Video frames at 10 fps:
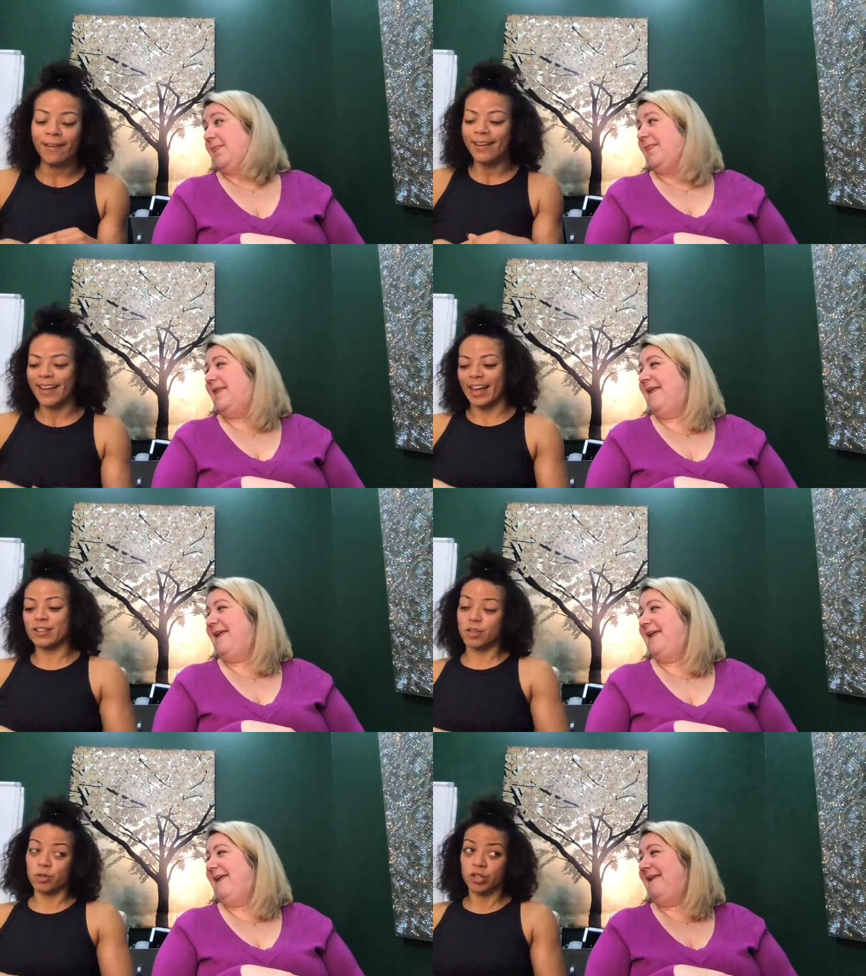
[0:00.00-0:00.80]

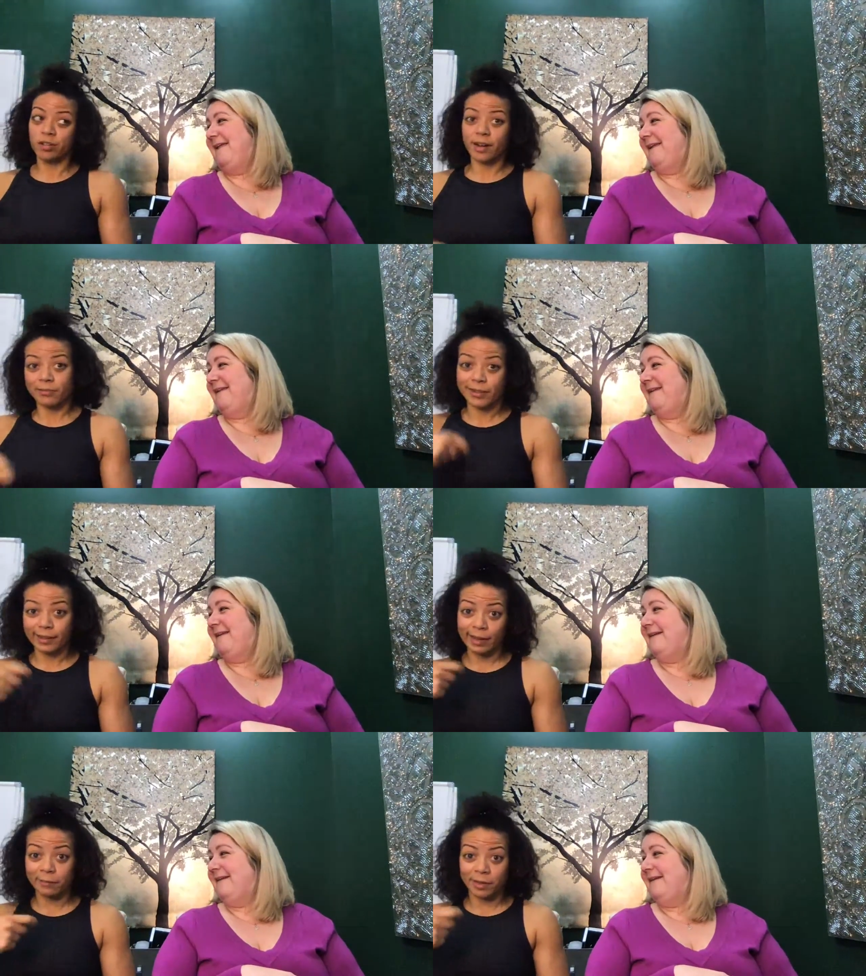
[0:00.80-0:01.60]
Speaker 1: and so sure enough, I
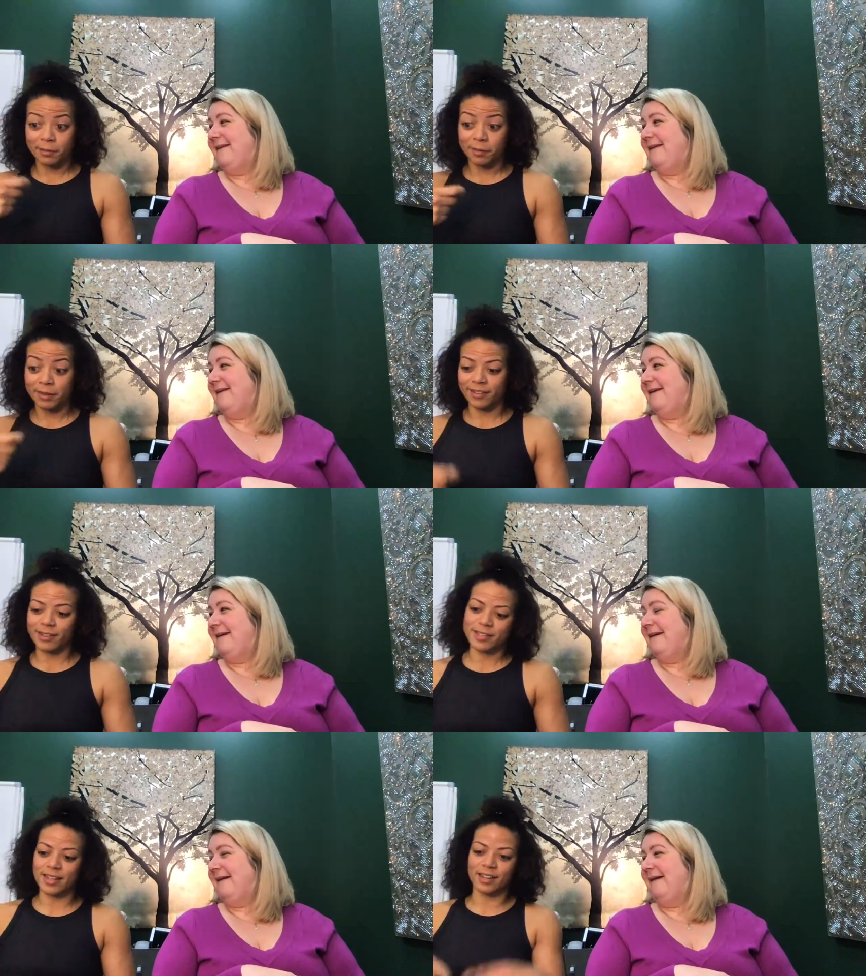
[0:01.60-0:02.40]
like ate one of my
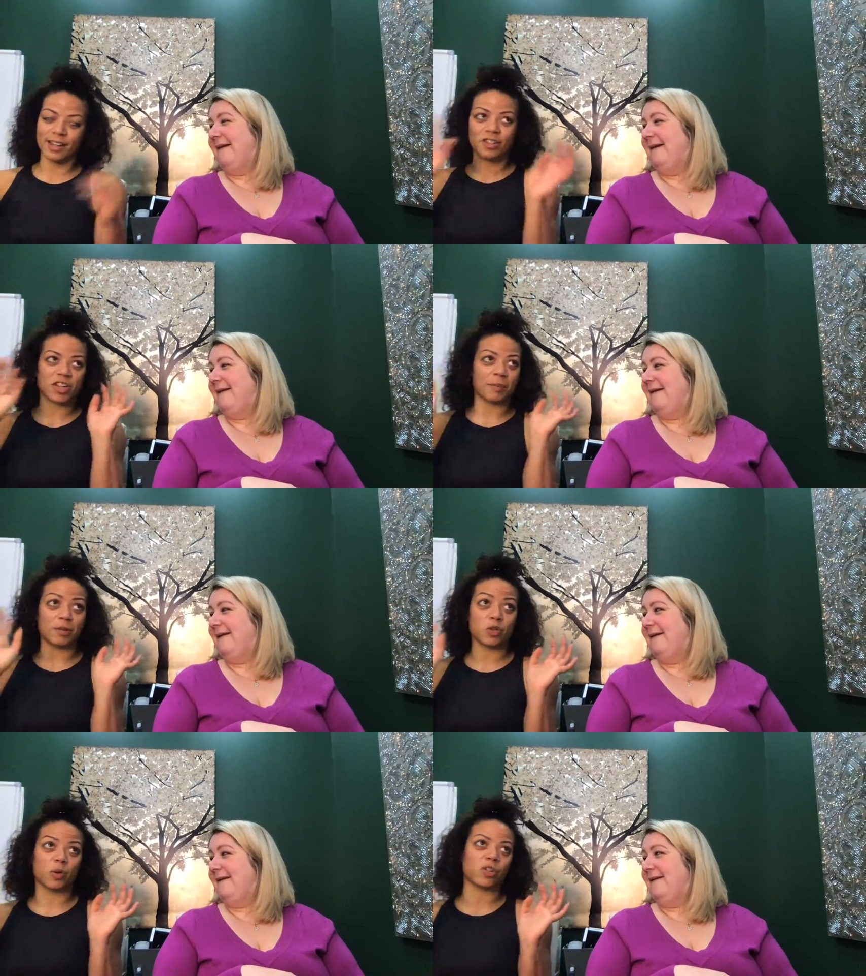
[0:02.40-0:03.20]
meals uh-huh. and like uh-huh. she gave
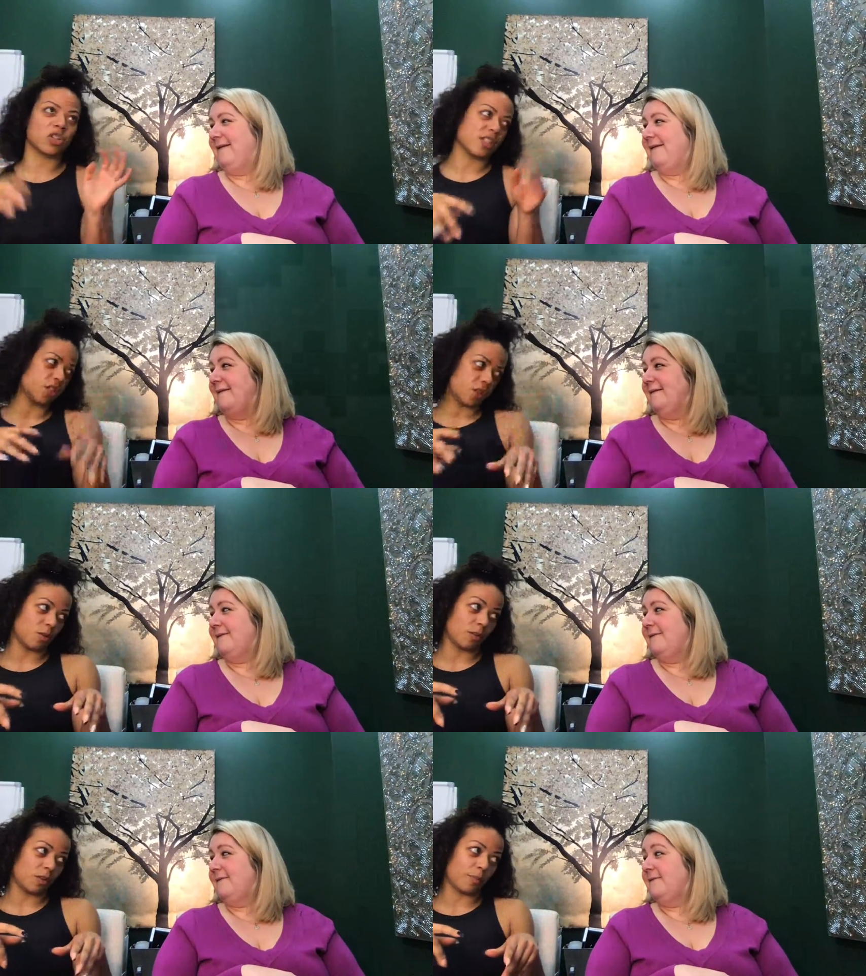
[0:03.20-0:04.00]
me a tour. She's in this
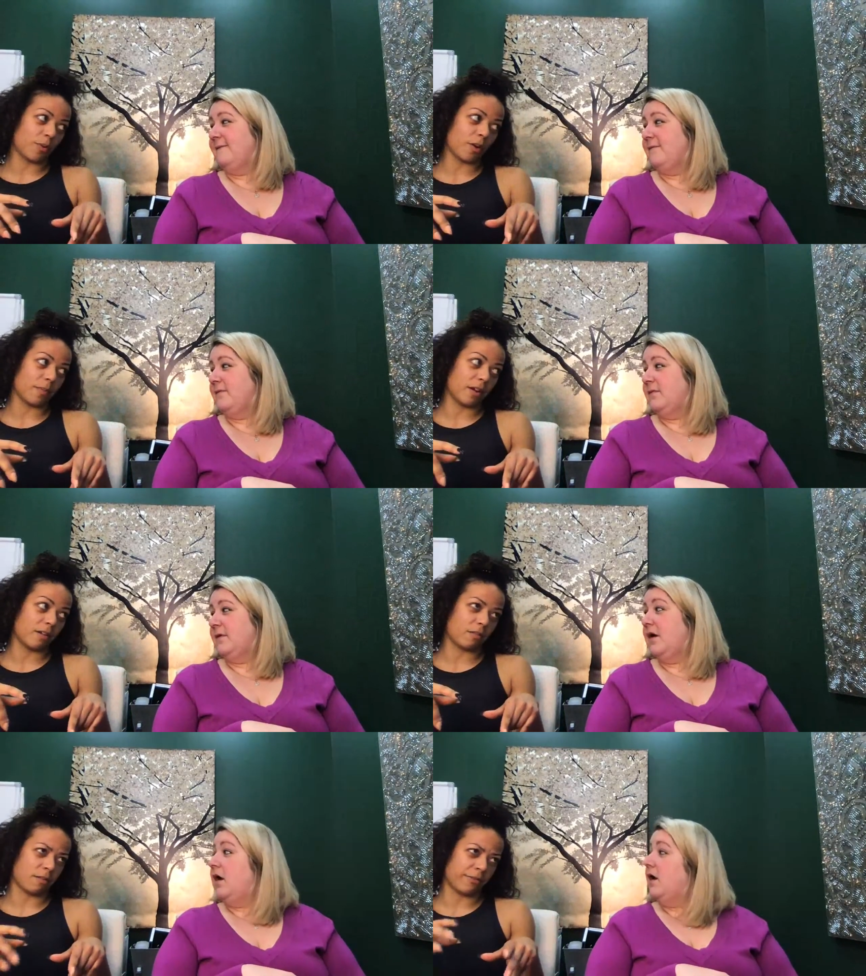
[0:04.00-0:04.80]
cute little
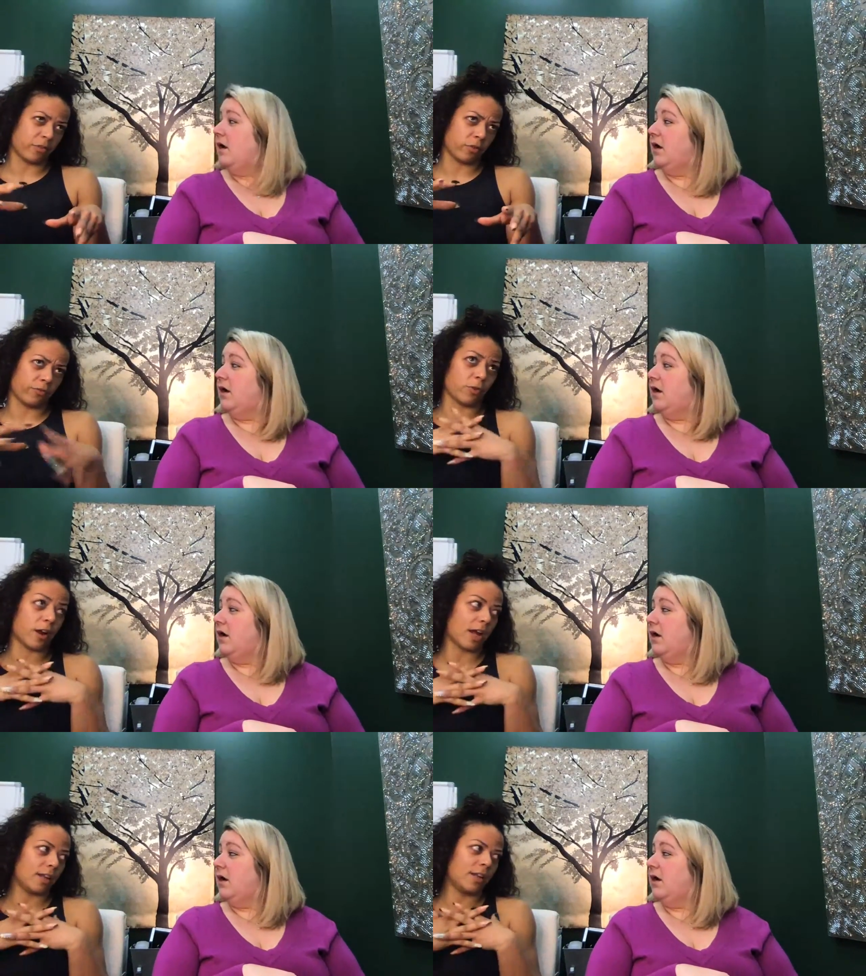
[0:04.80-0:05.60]
apartment off of Rhode
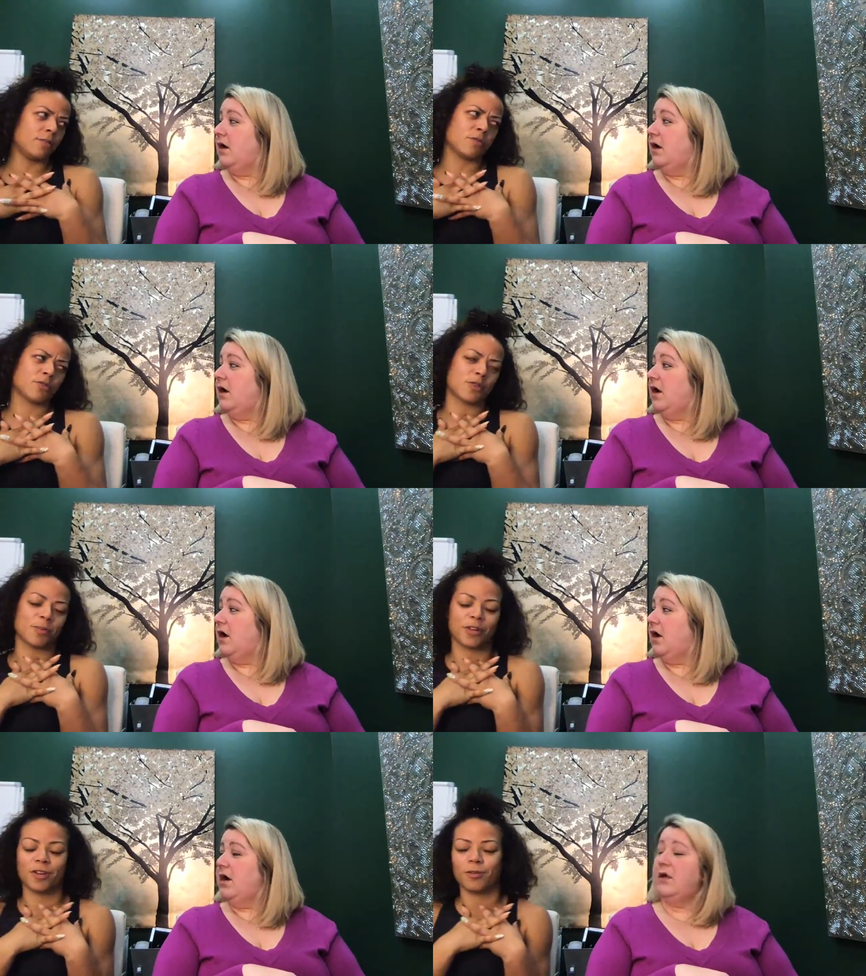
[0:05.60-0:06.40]
Island. Oh,
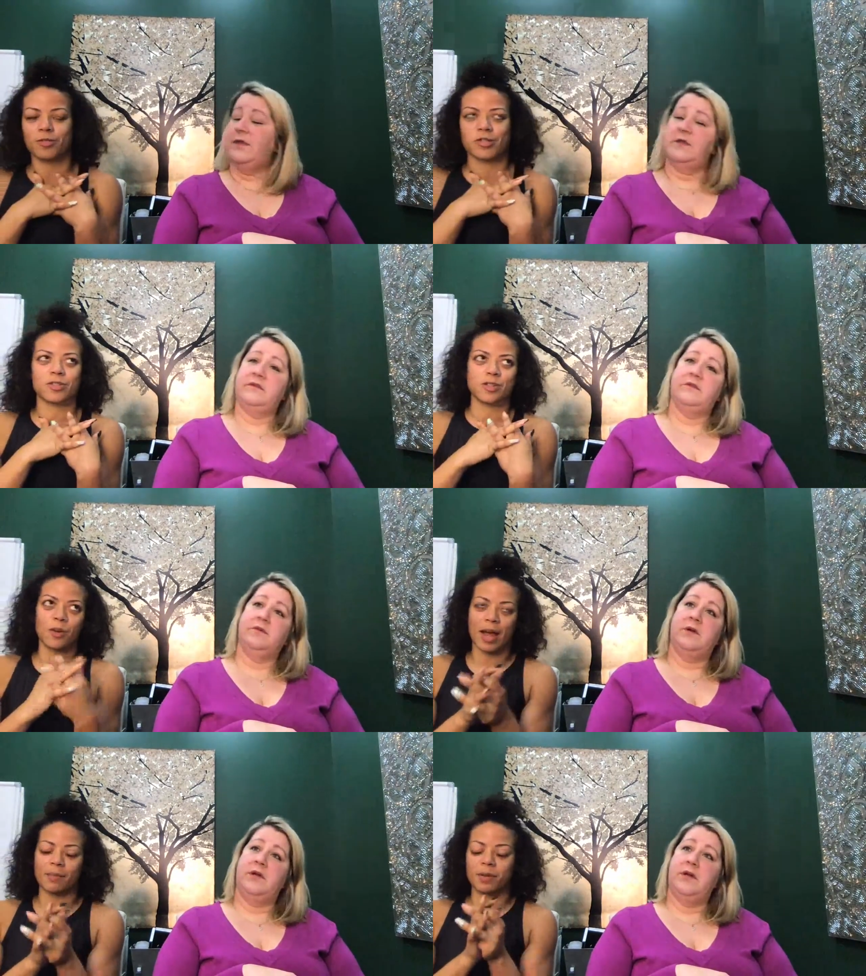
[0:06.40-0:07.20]
Super cute. She's still
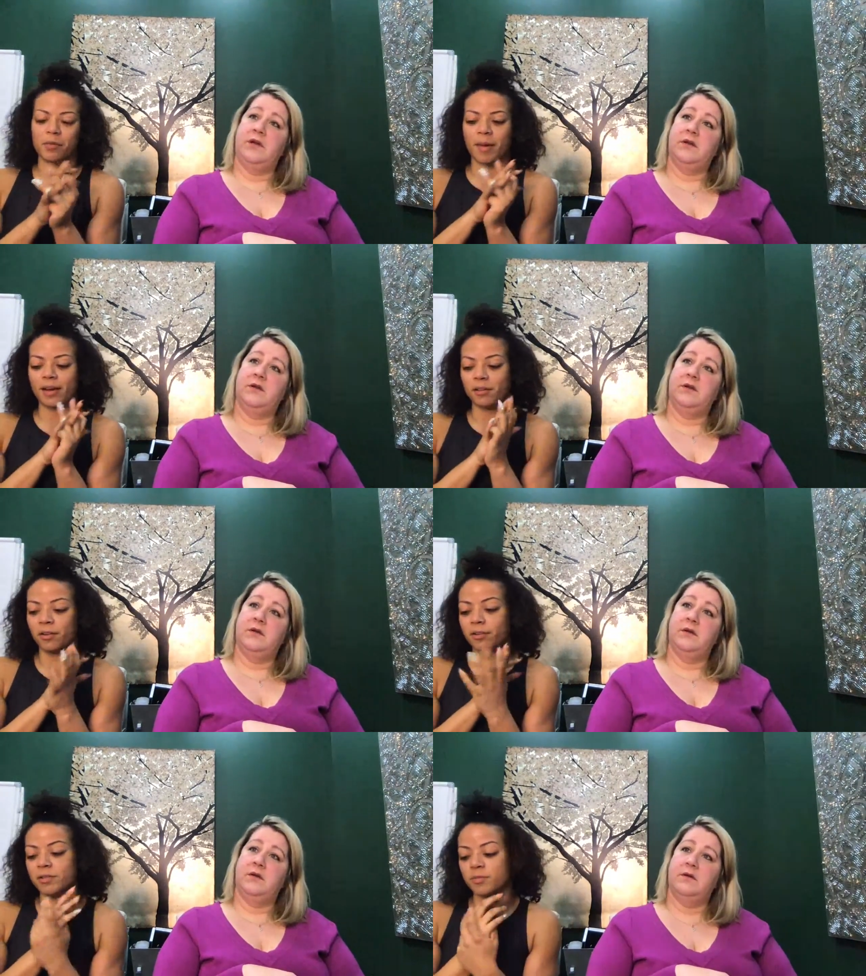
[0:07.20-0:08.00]
sweet. happy to be back in
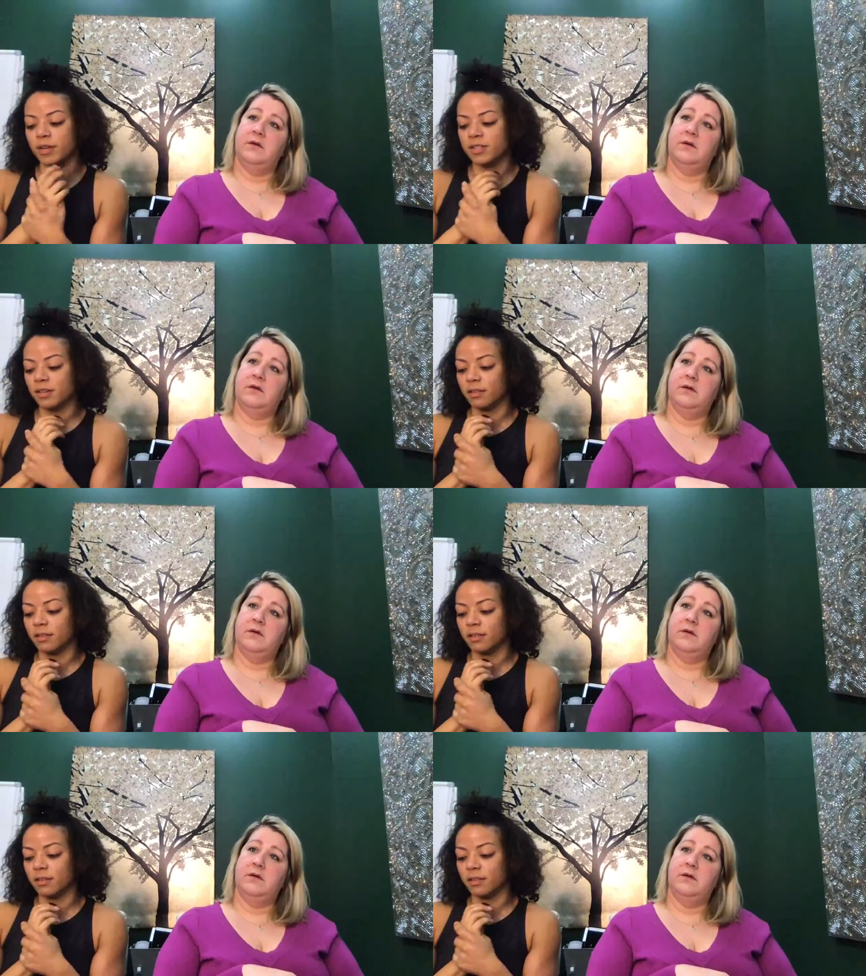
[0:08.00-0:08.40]
her own space. I